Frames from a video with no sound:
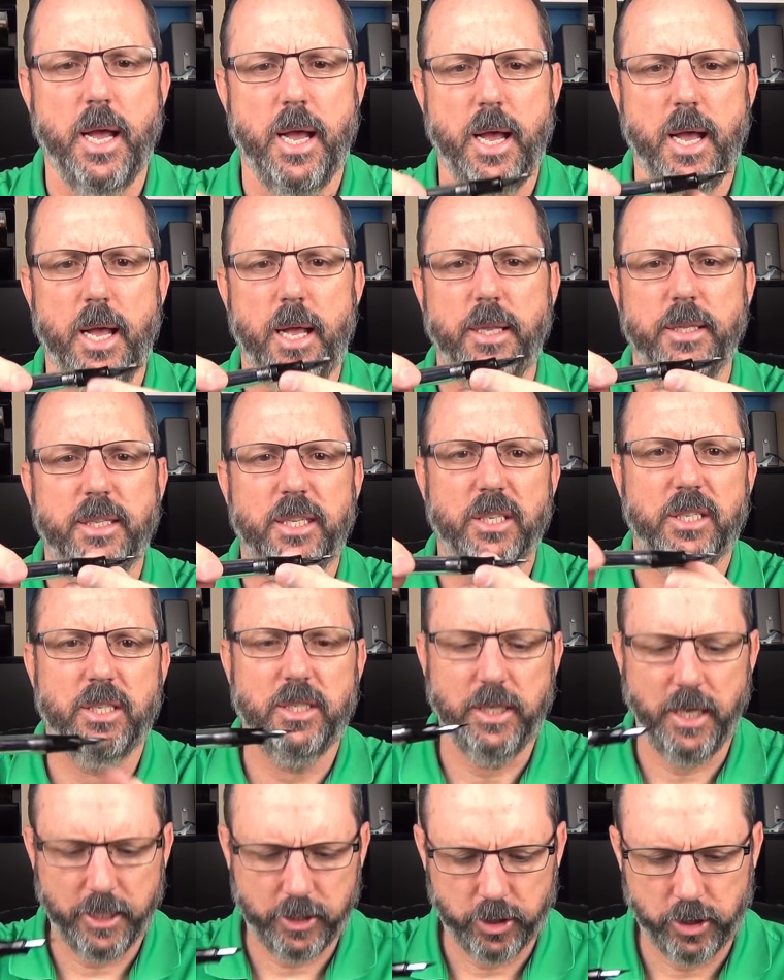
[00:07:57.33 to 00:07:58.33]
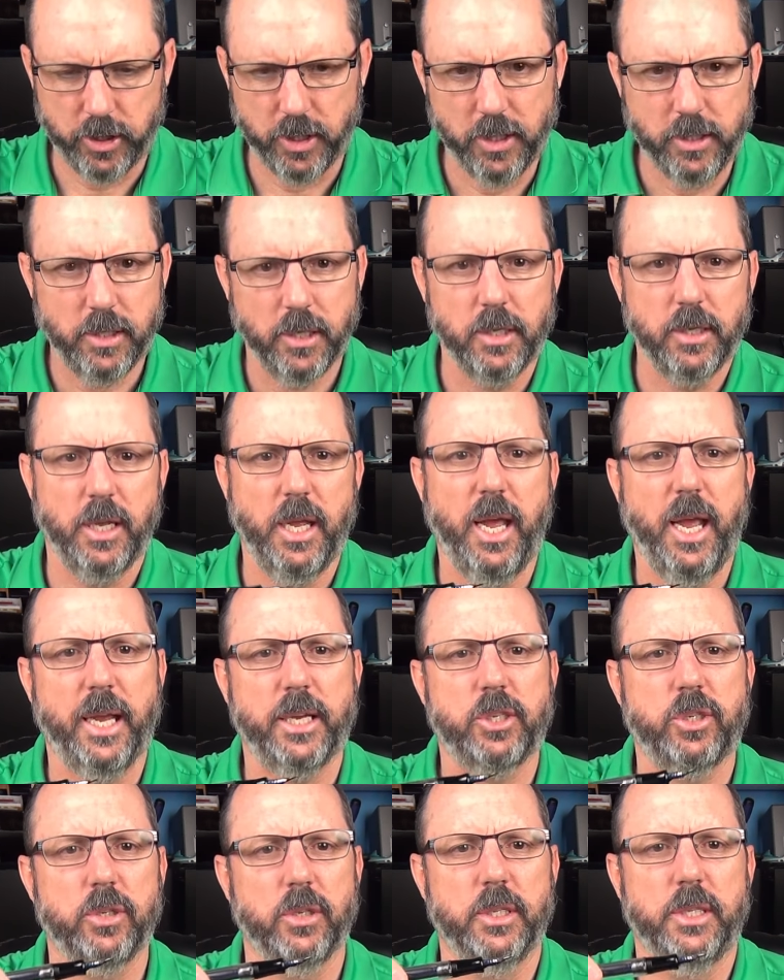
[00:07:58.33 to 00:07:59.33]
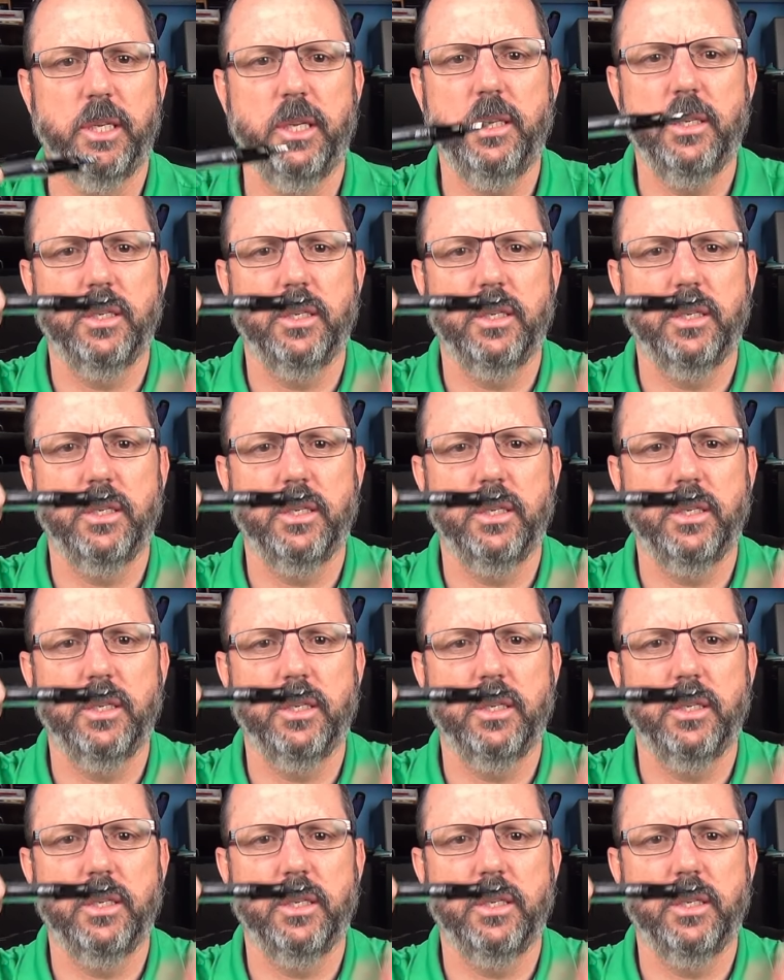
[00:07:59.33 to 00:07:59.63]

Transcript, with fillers: Uh, the section actually